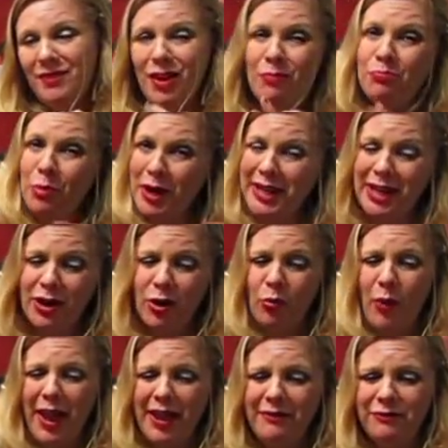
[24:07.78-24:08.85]
Breaking
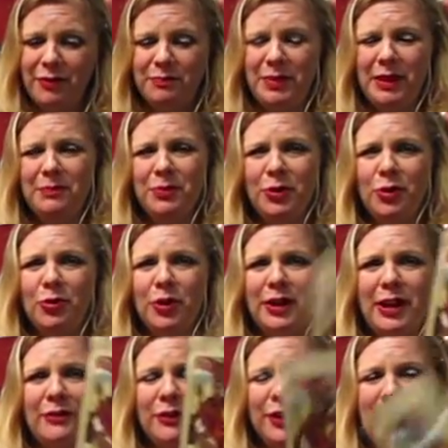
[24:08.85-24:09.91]
away from people who are
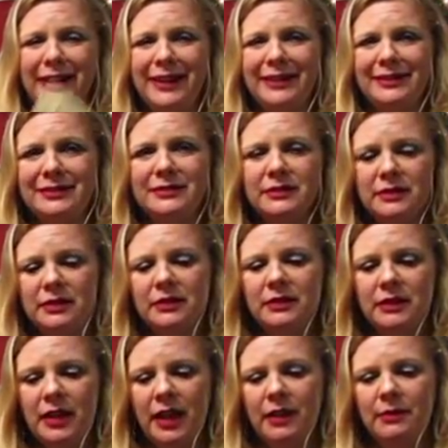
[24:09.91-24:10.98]
never gonna
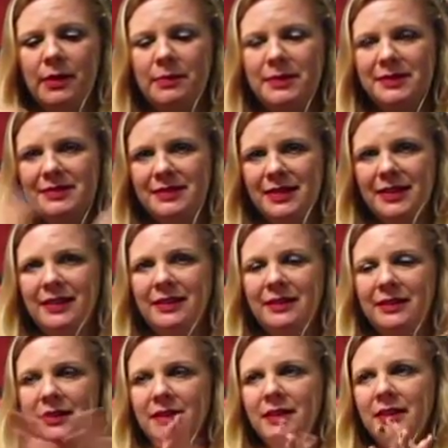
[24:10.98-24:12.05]
kind of maybe see
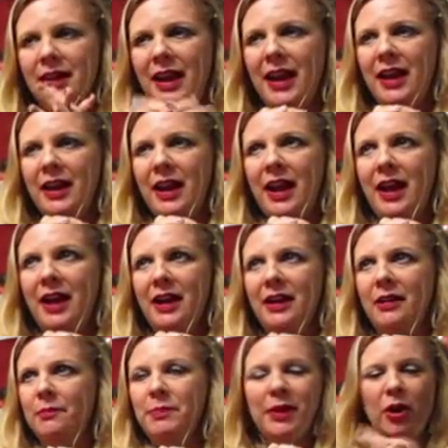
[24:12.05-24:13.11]

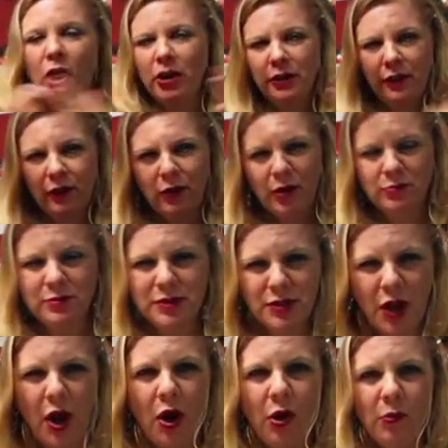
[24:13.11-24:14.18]
beyond their own
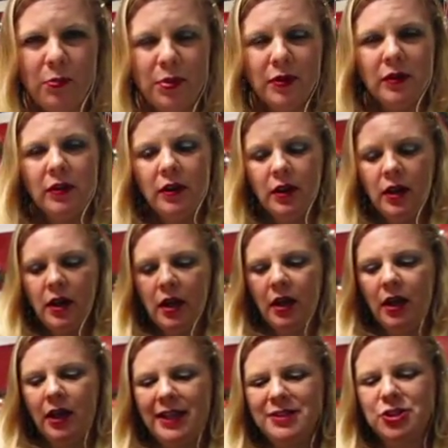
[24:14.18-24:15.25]
scope.
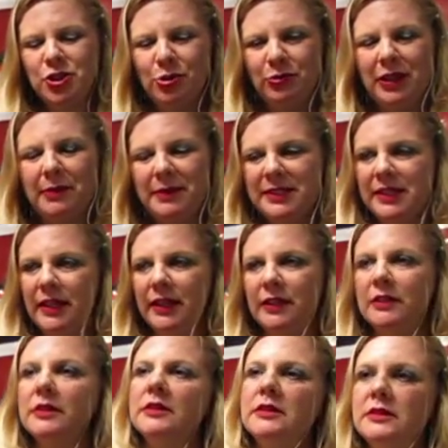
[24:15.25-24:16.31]
It's too
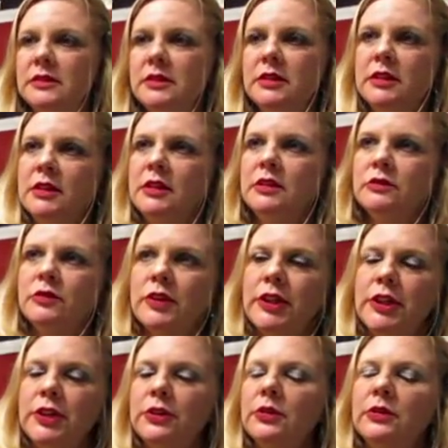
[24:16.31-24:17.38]
limiting for
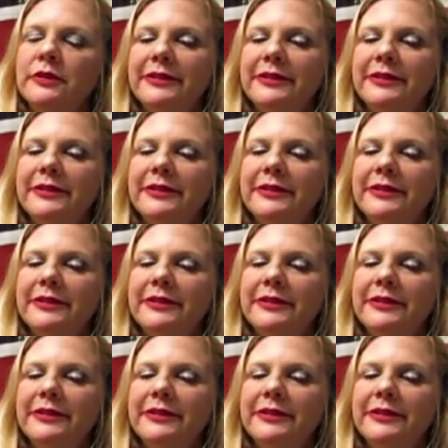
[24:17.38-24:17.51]
you.